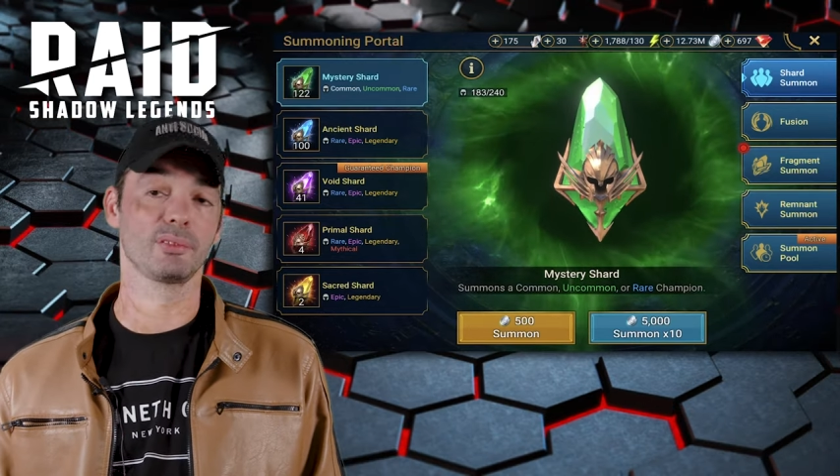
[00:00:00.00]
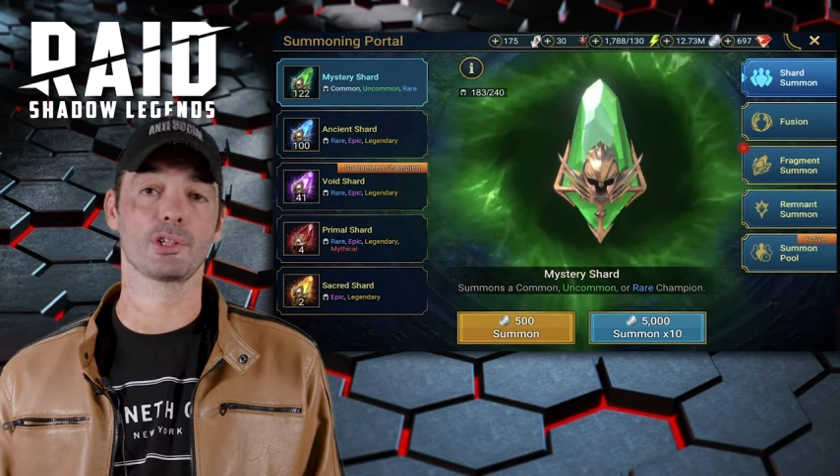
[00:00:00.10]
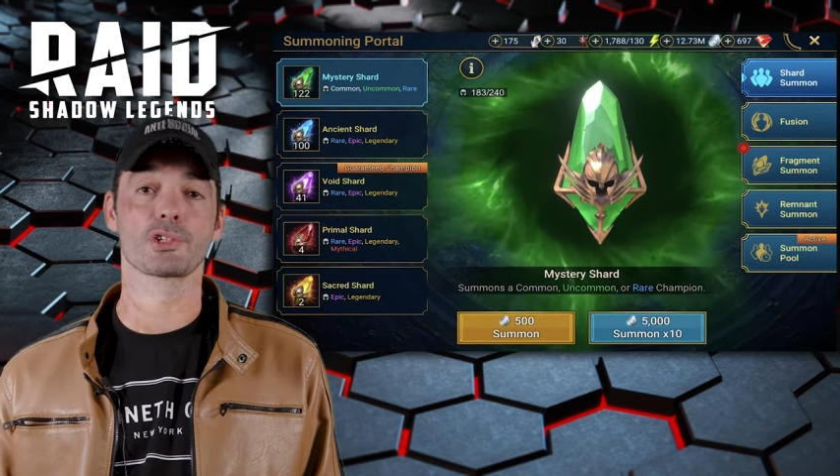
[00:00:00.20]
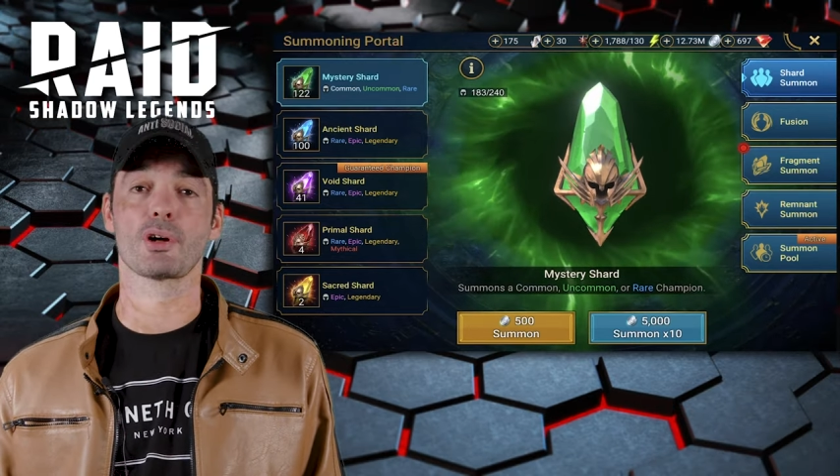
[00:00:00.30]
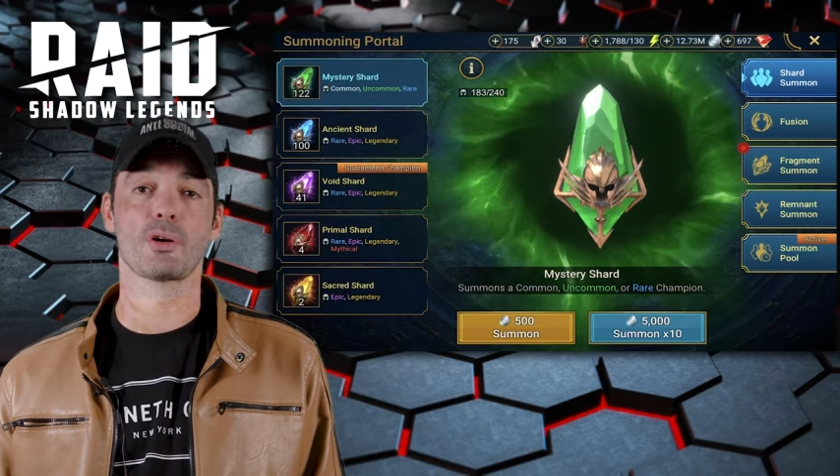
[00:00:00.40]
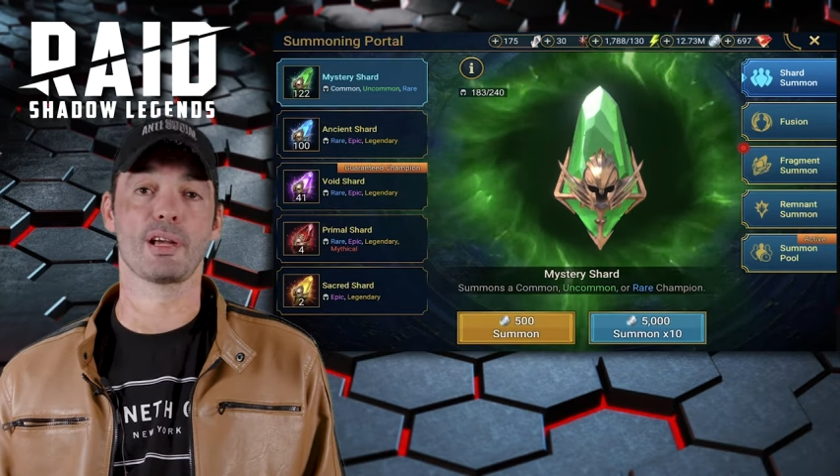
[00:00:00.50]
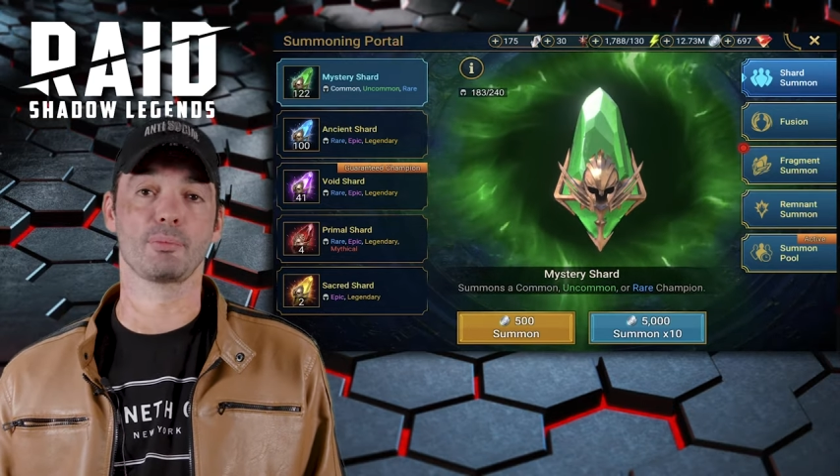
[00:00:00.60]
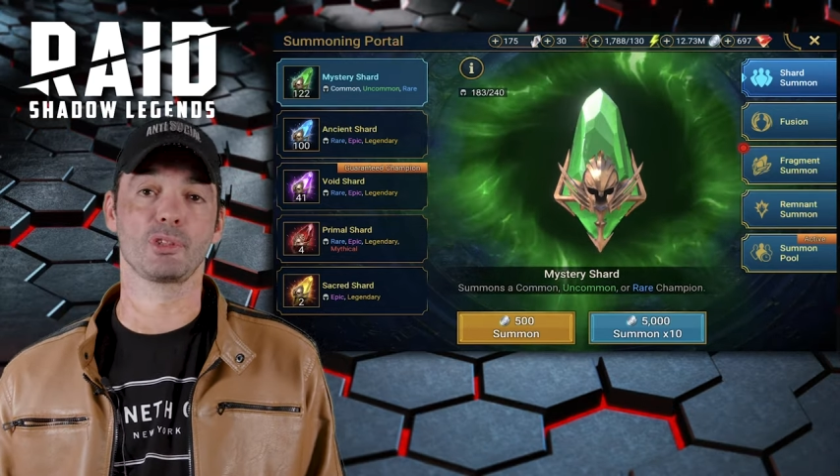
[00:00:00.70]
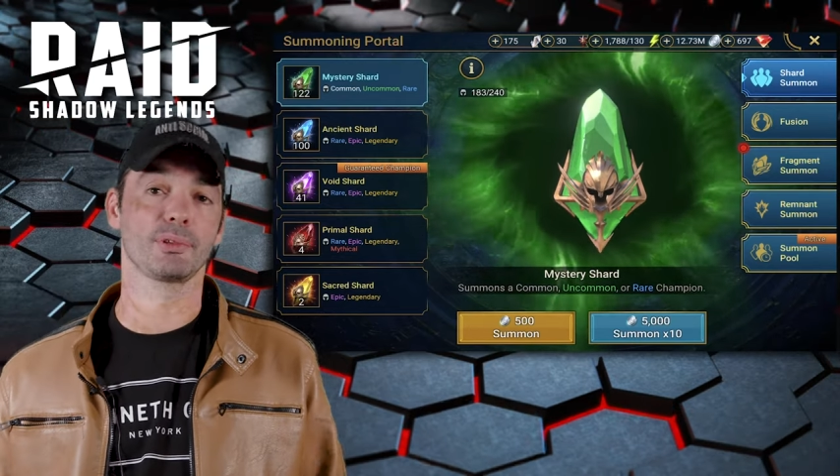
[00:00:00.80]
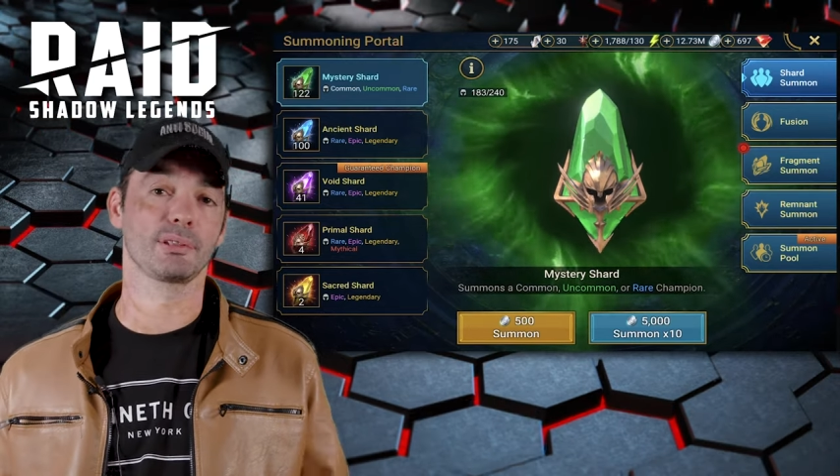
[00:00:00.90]
there's no way
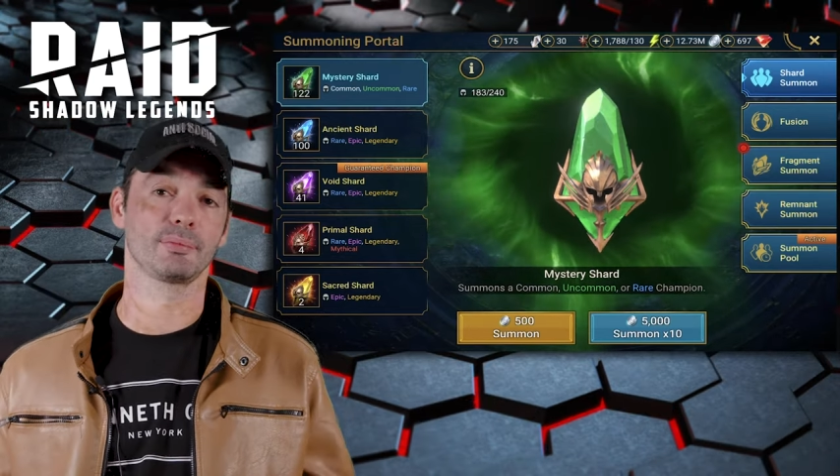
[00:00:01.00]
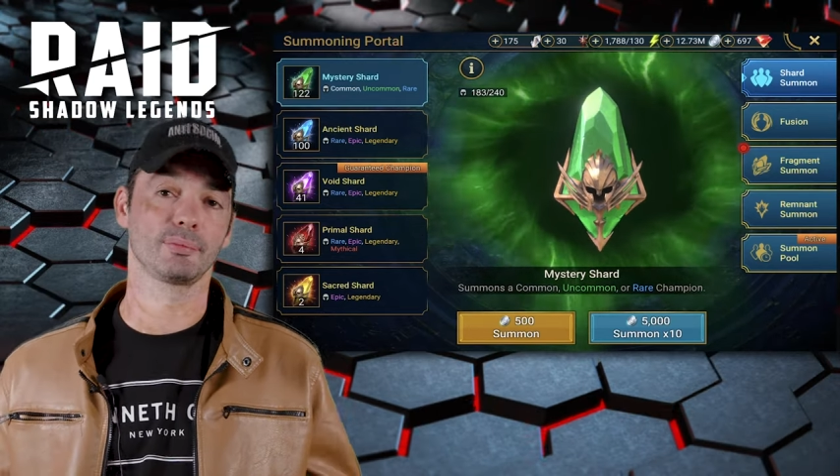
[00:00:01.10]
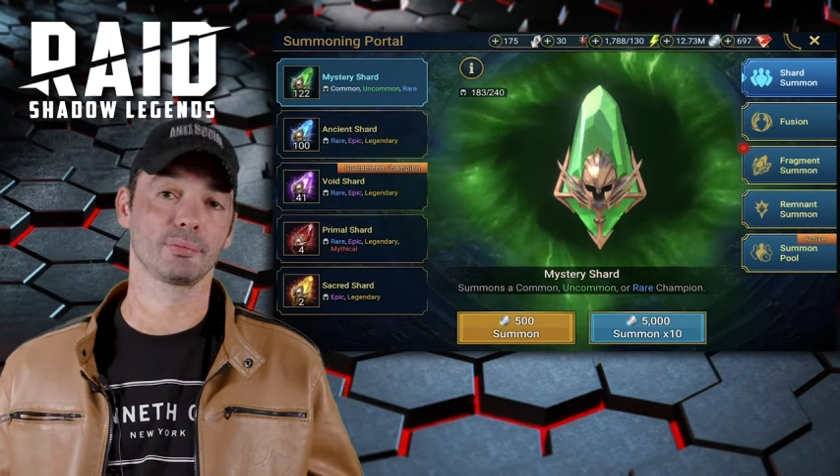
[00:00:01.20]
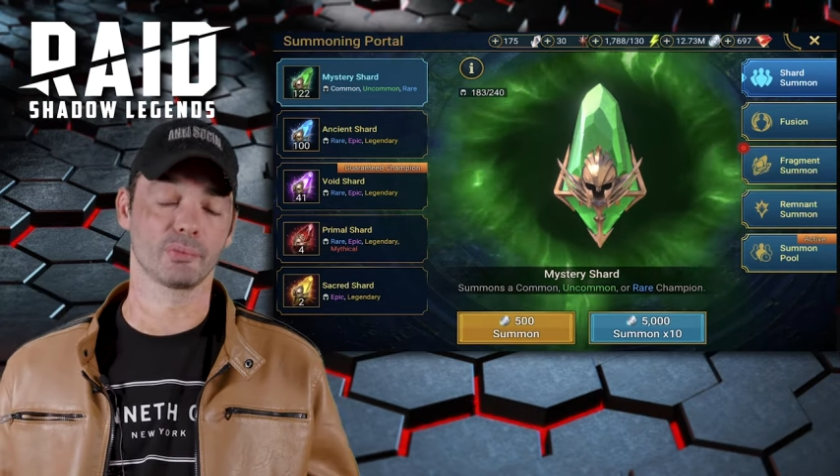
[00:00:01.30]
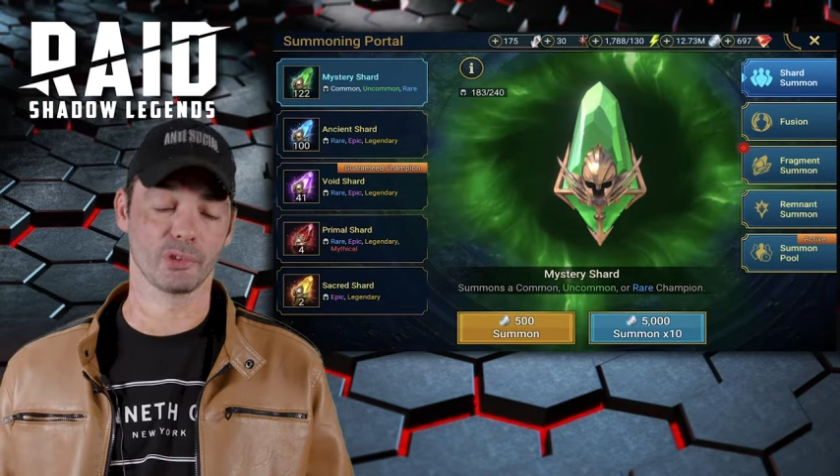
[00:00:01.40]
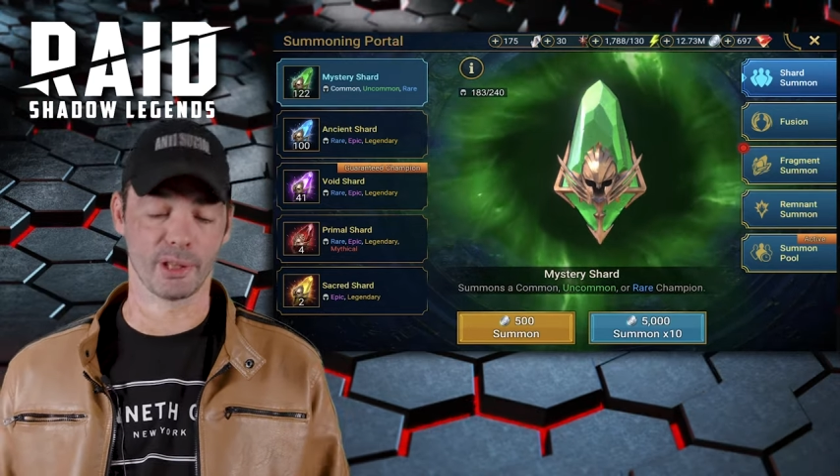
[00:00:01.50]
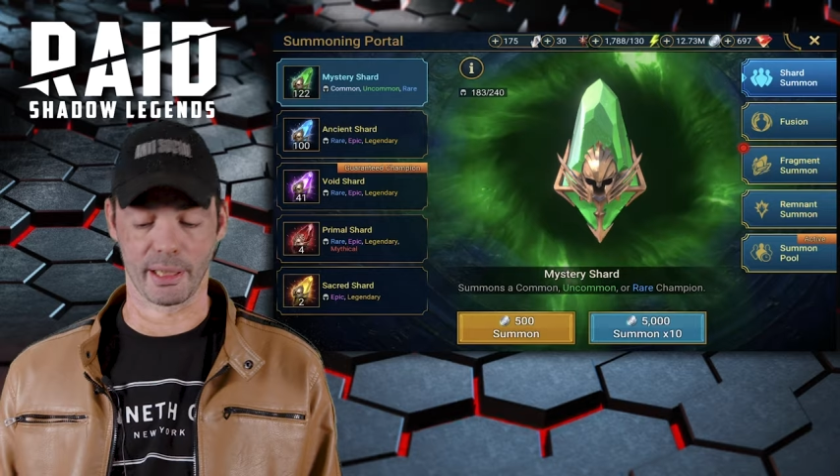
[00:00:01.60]
I'm doing it.